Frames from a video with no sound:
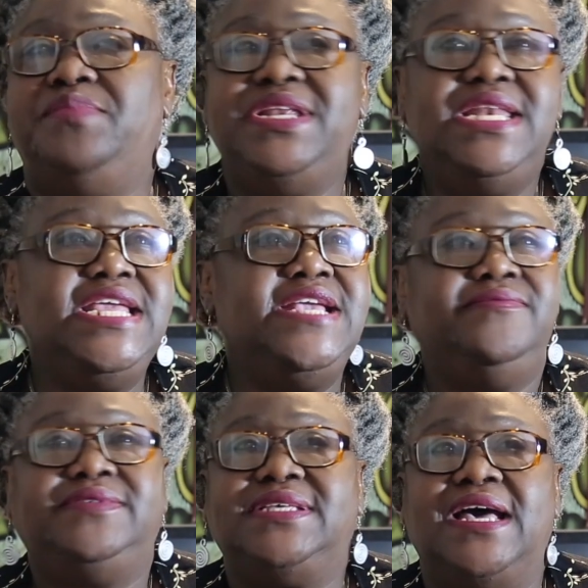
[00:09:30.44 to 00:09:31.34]

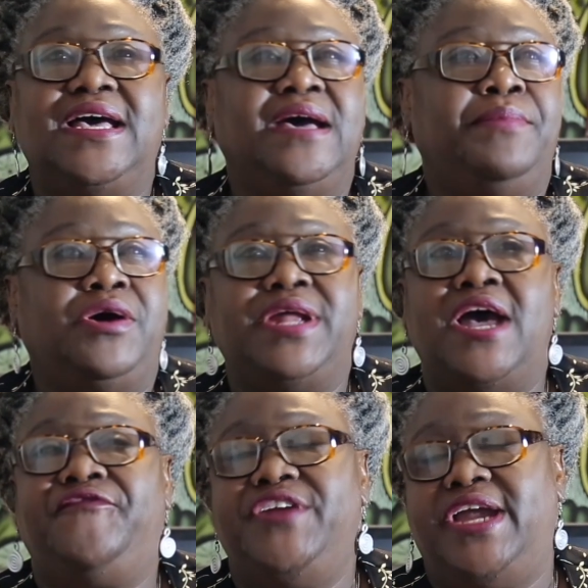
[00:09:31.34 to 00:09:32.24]
beliefs about
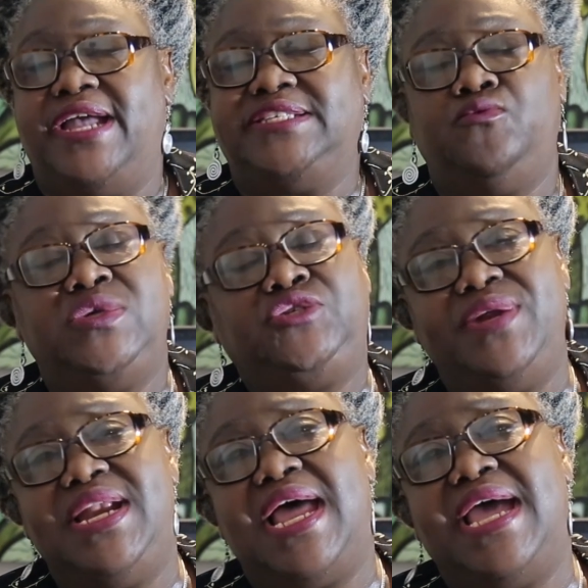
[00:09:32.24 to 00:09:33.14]
Africans, which
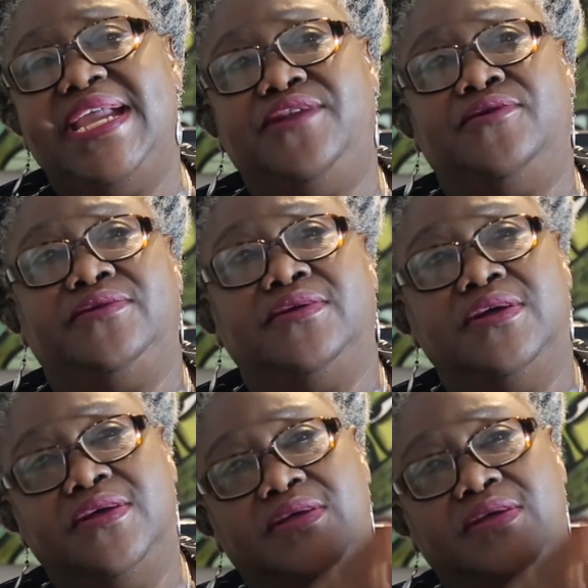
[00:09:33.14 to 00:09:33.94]
relied on